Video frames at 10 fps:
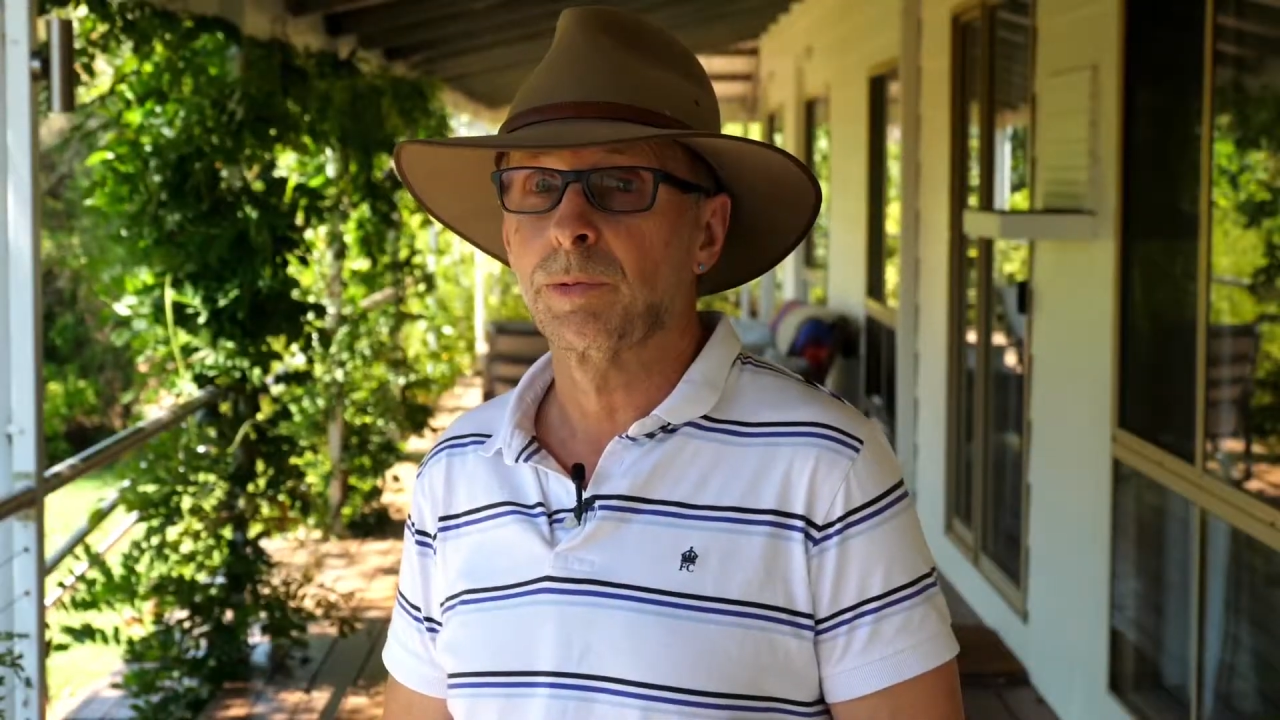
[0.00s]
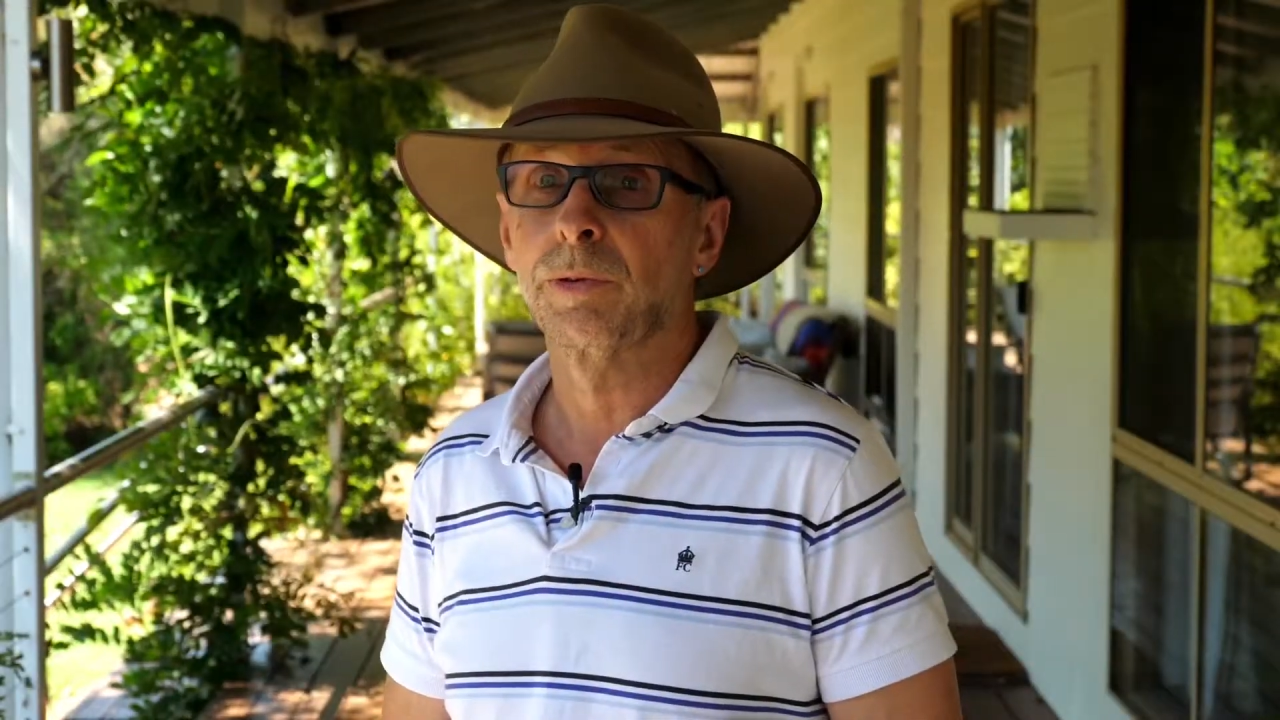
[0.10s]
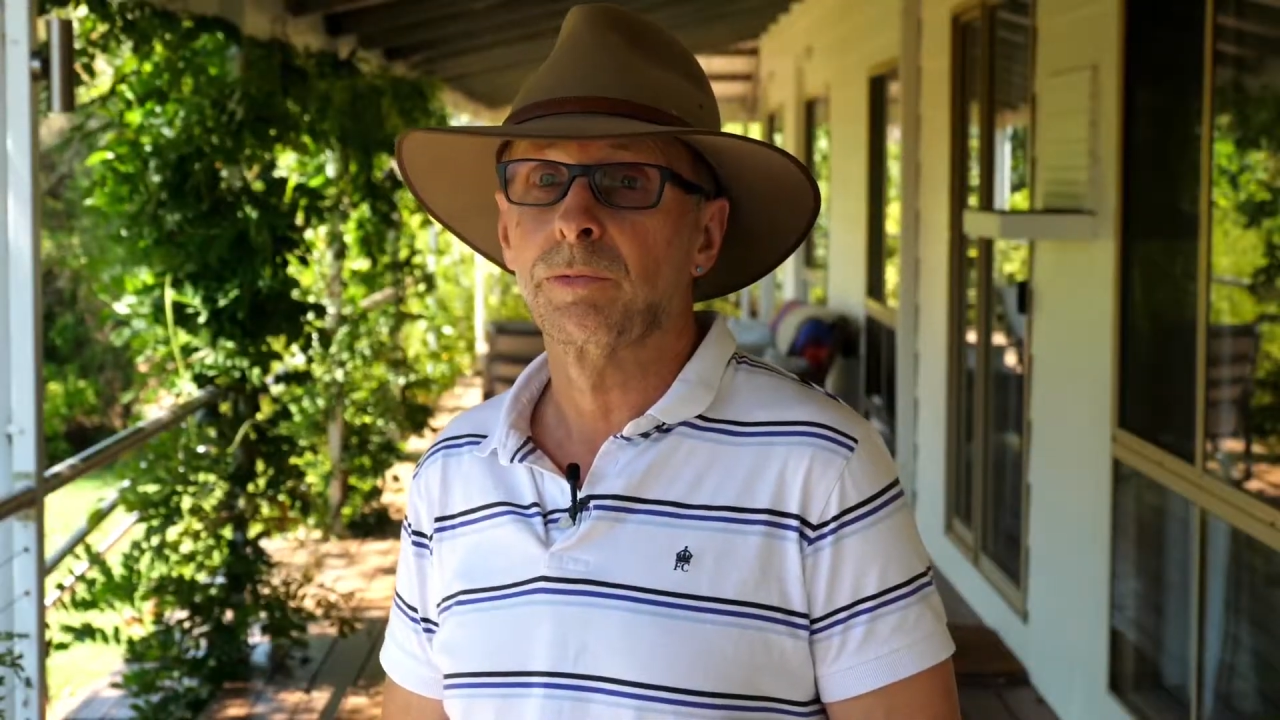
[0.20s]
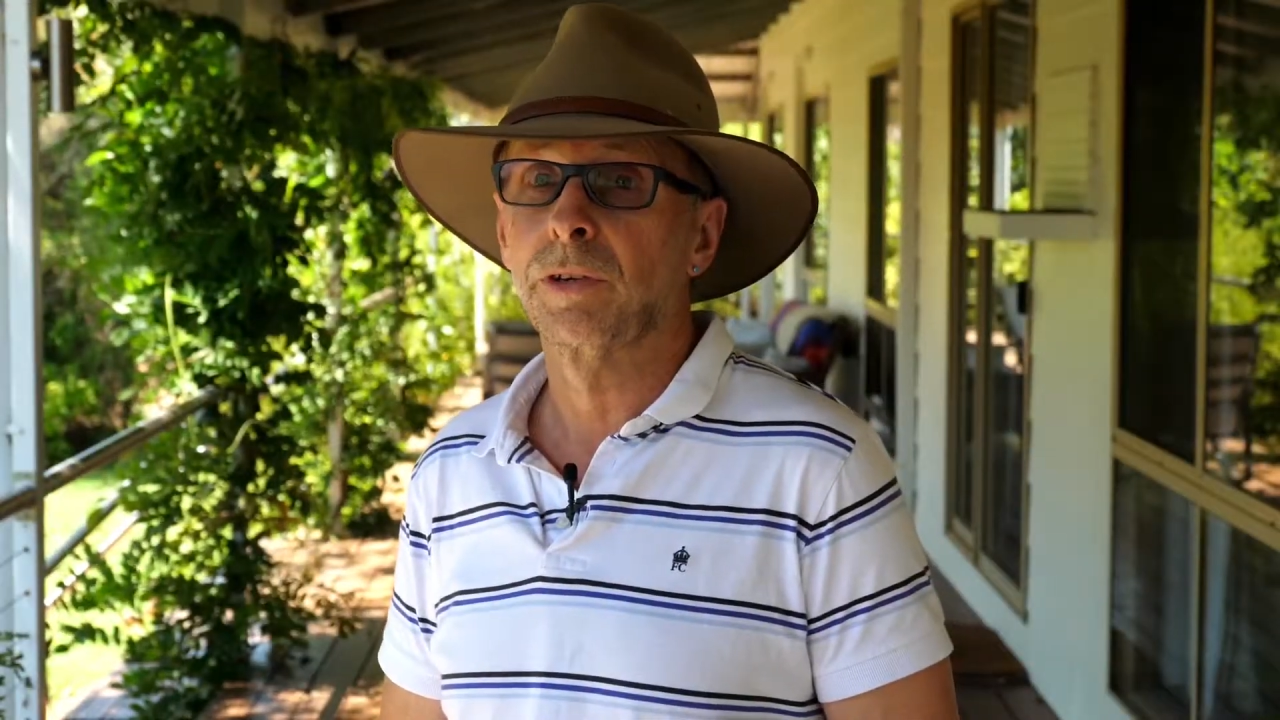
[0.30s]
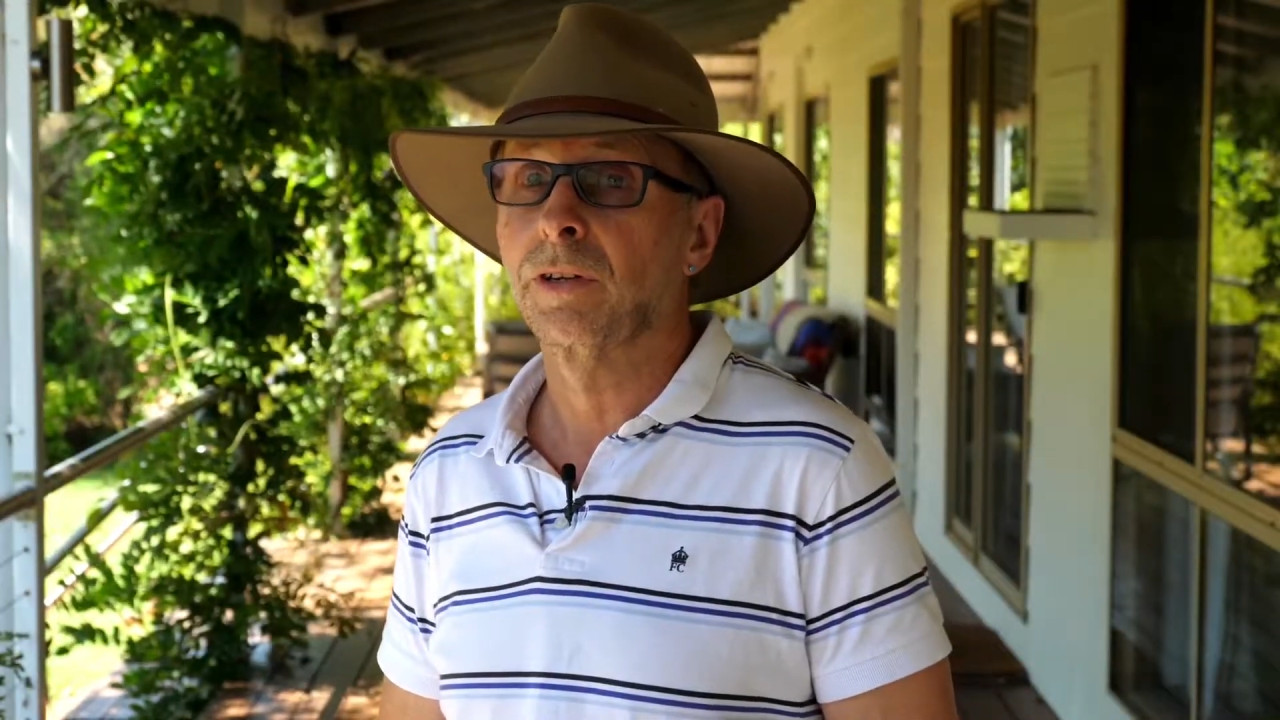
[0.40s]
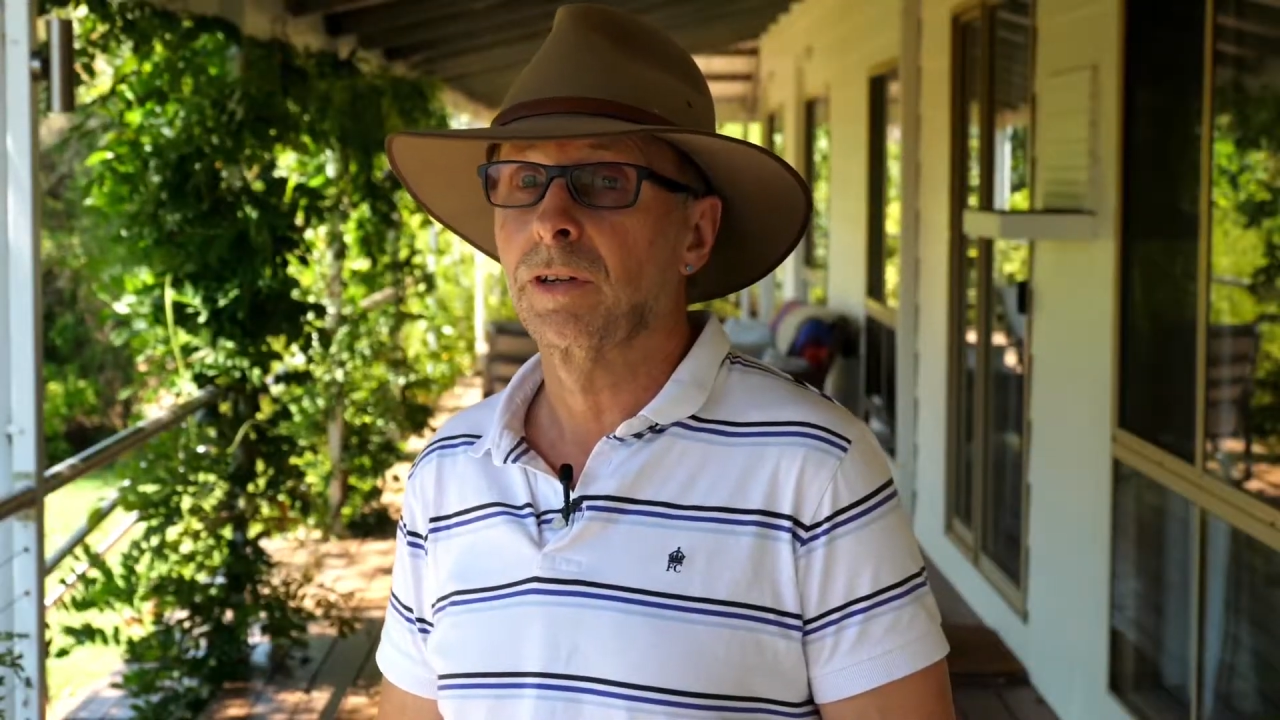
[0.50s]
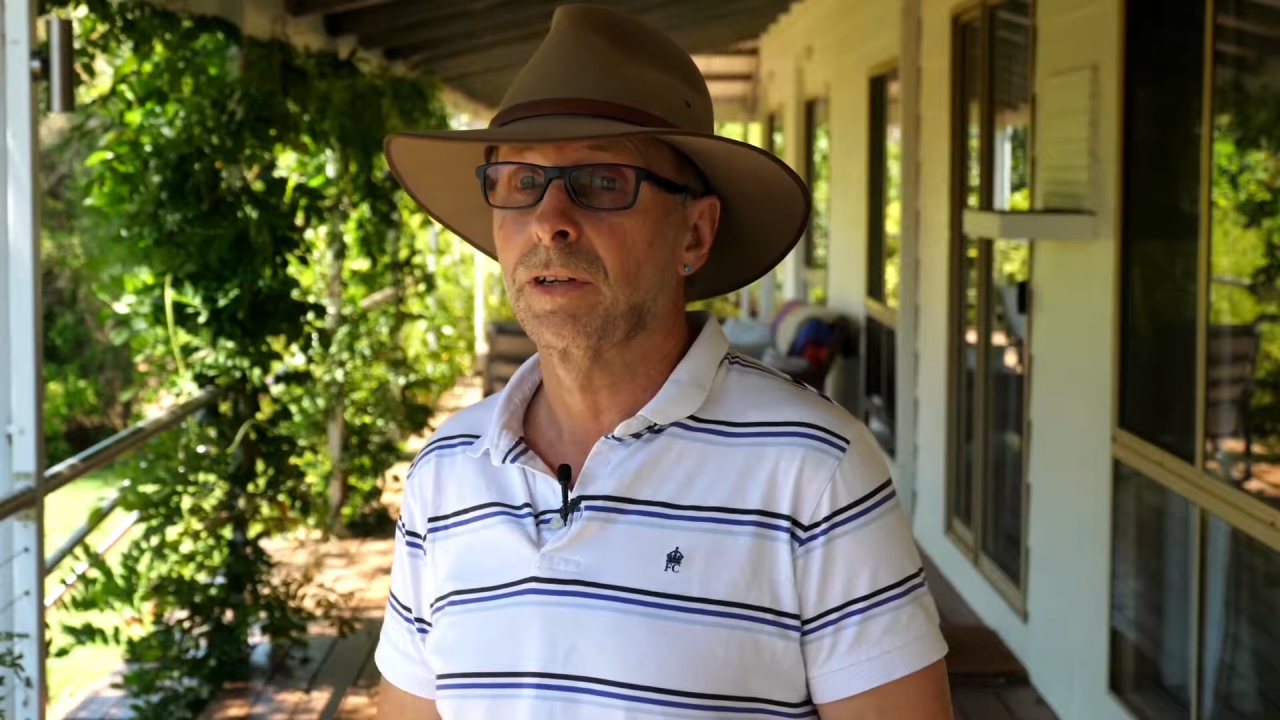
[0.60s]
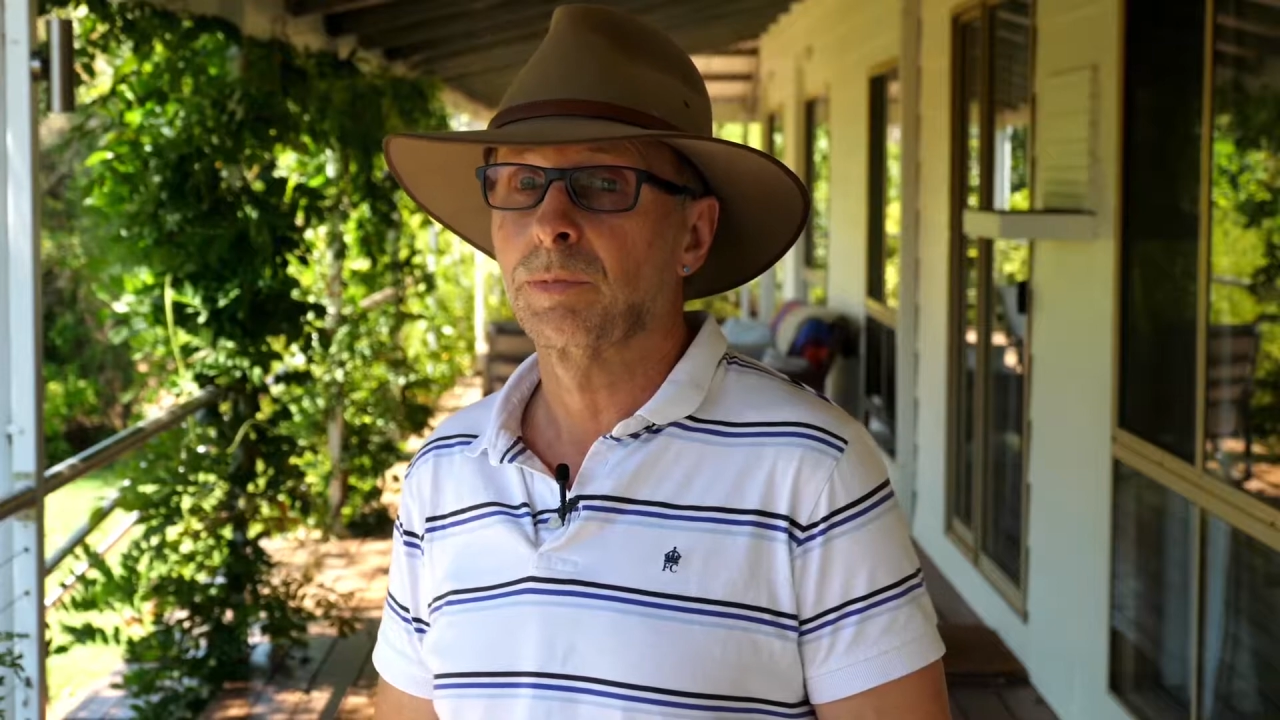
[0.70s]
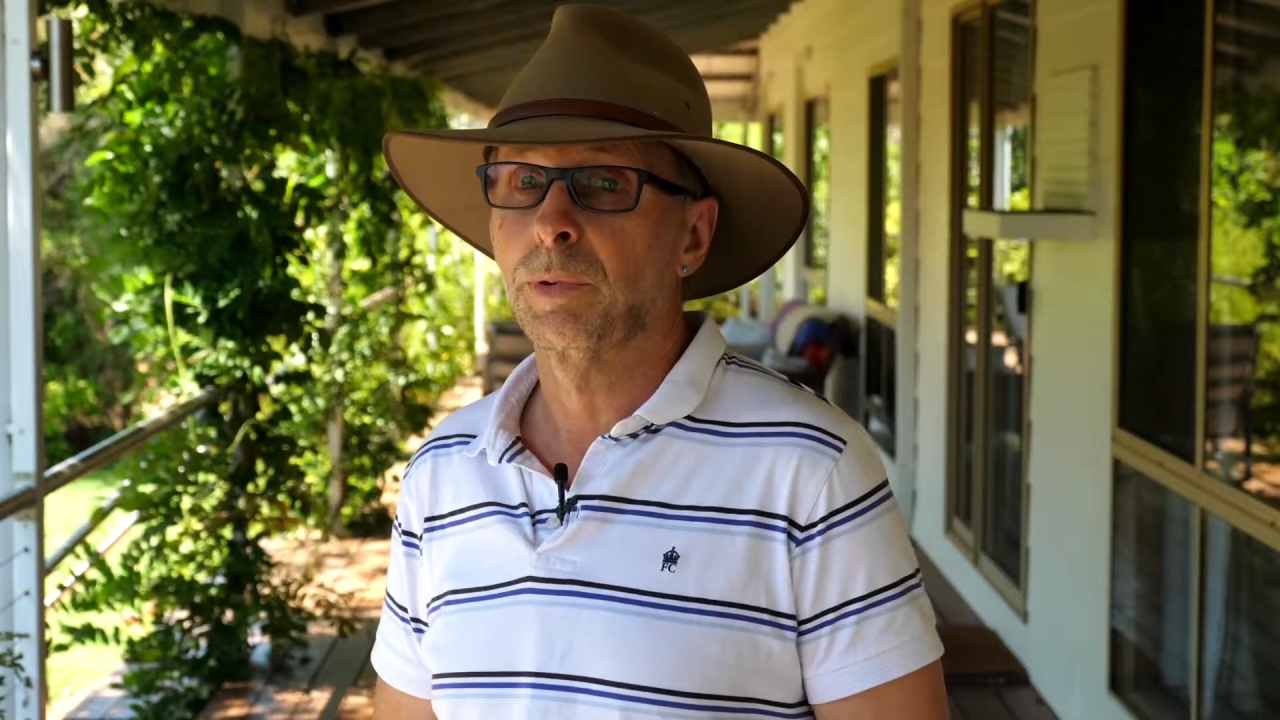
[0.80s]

with Infinite has